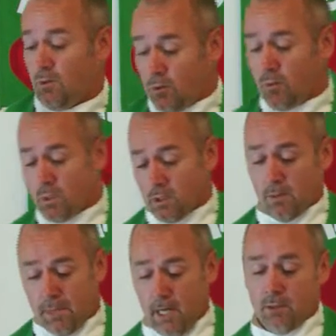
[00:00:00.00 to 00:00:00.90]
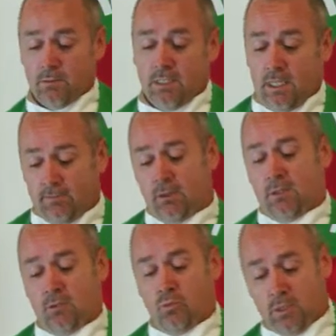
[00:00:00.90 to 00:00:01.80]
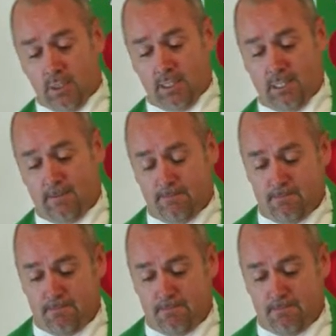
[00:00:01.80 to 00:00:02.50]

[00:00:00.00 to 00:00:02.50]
you will abound in every good work.